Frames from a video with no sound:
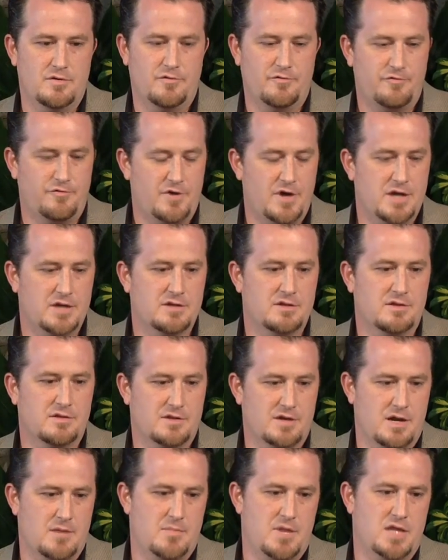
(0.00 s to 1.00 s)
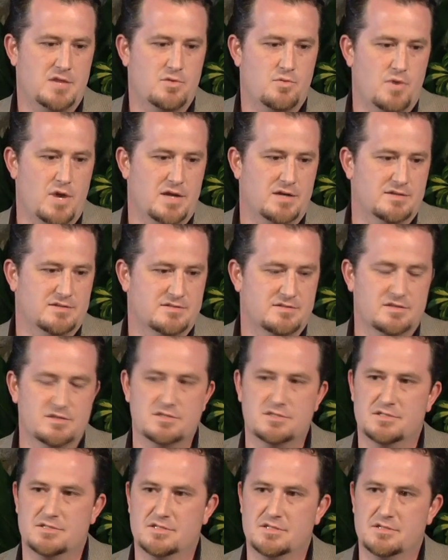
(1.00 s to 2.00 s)
finally that I made the right
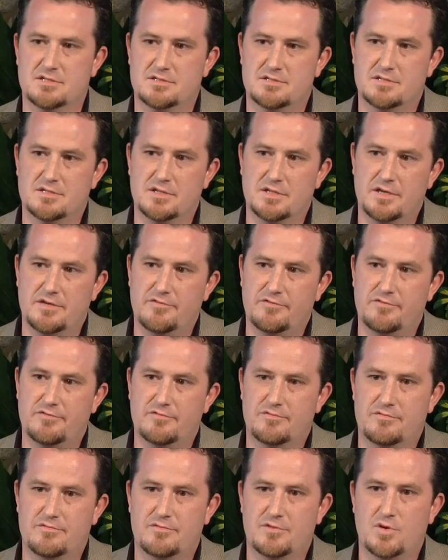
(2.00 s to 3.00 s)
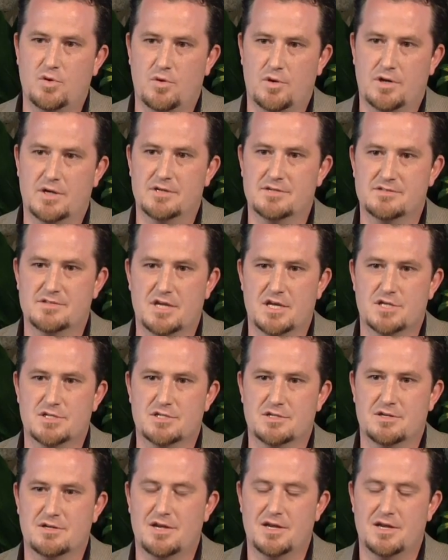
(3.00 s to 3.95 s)
decision to leave the organization.